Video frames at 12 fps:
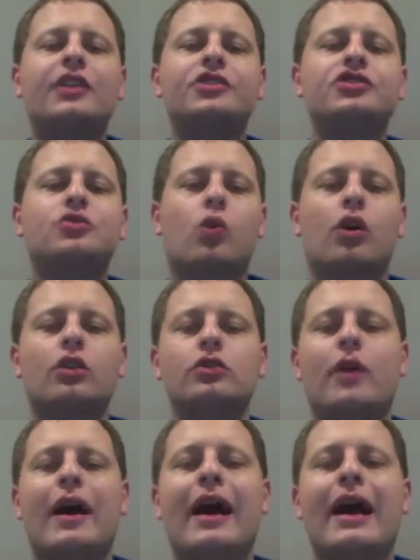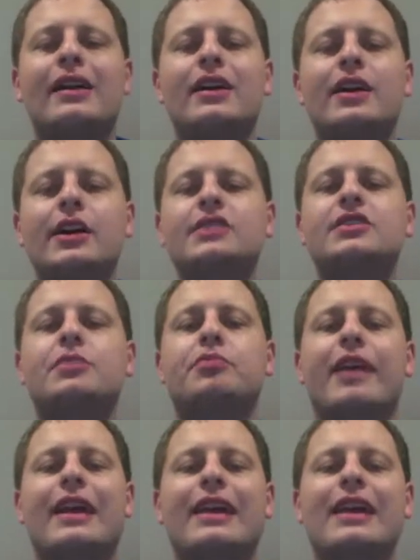worldwide to
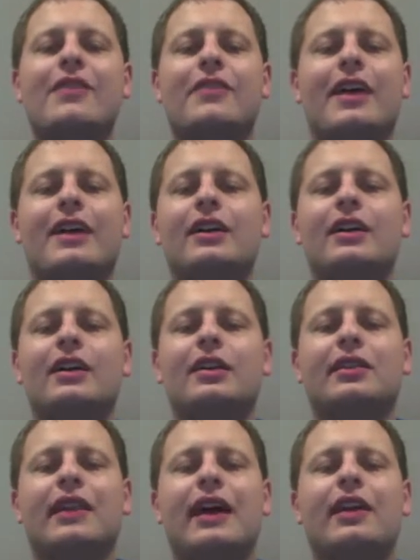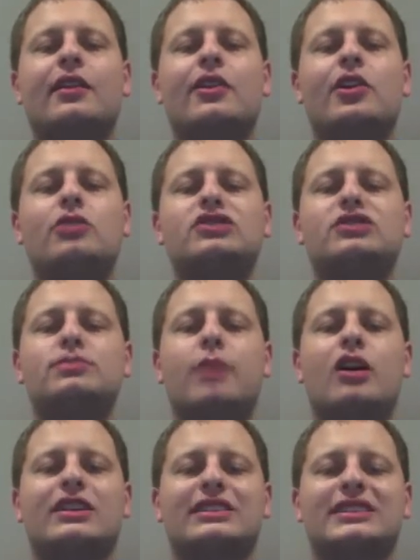break even, let alone
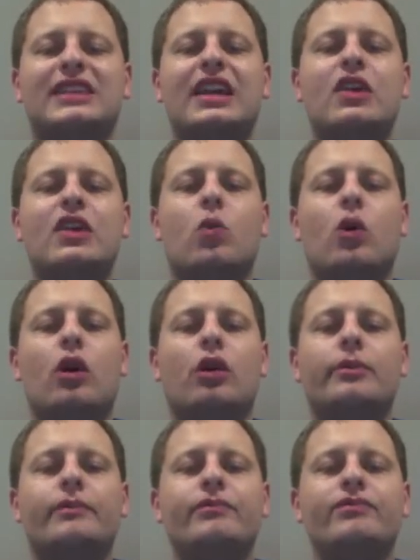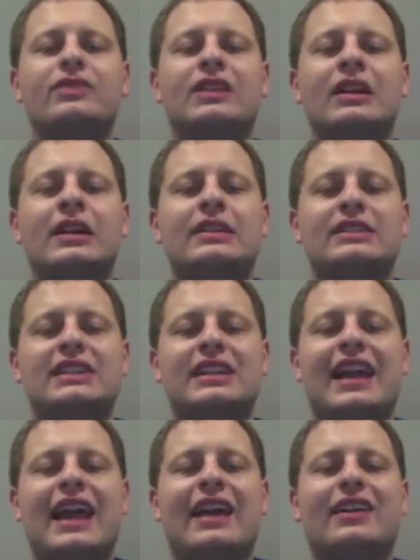spawn a sequel. Did it
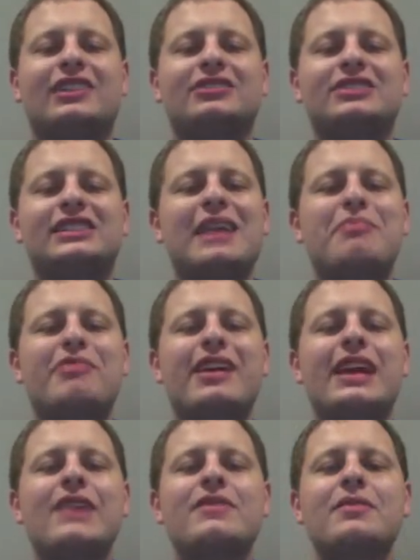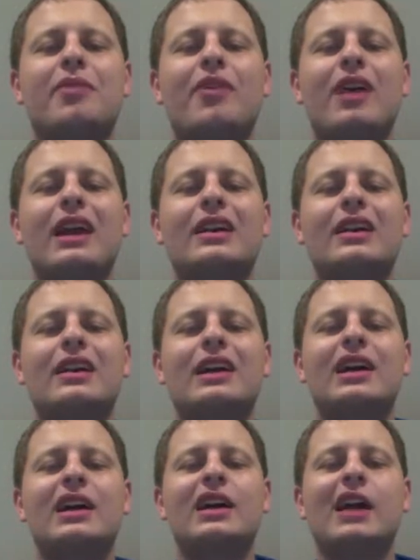get close to that break-even point?
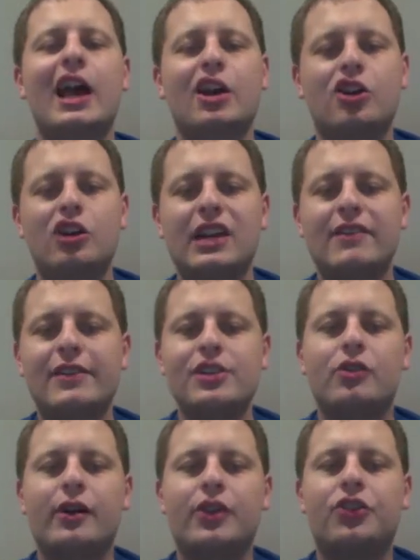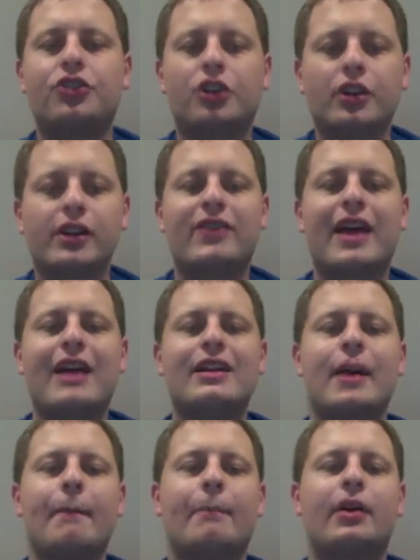It couldn't even do a third of that
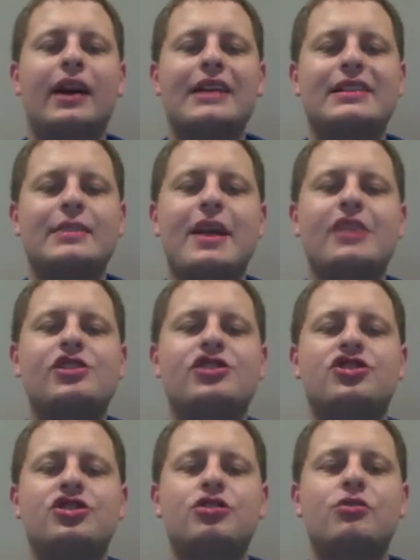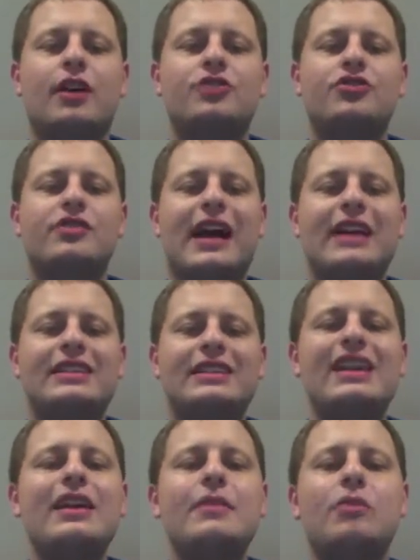number, as it made just
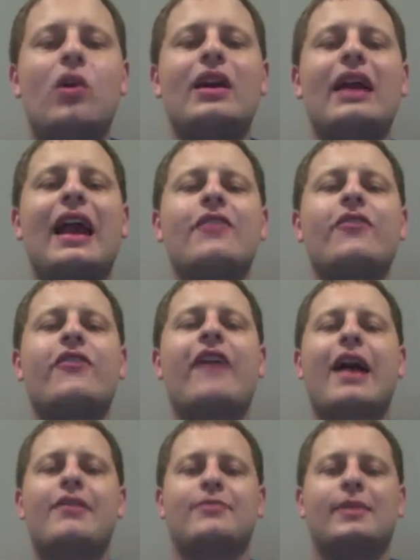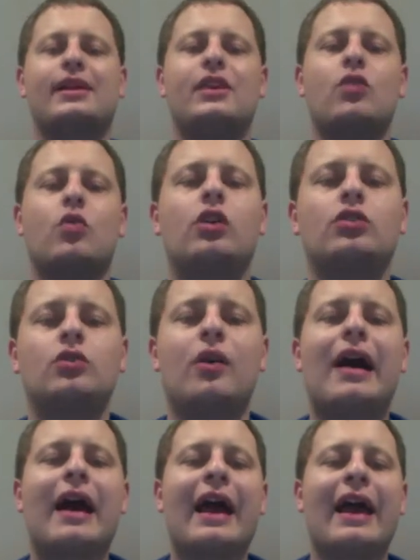$219.85 million
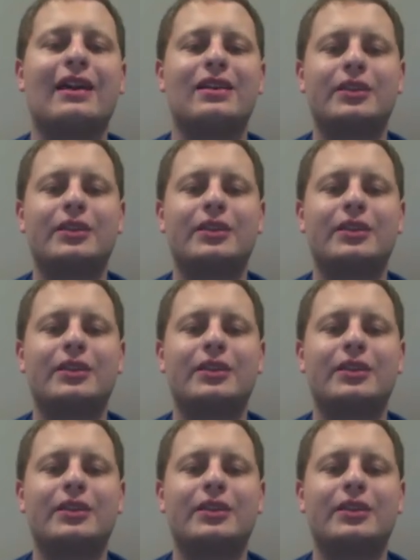worldwide.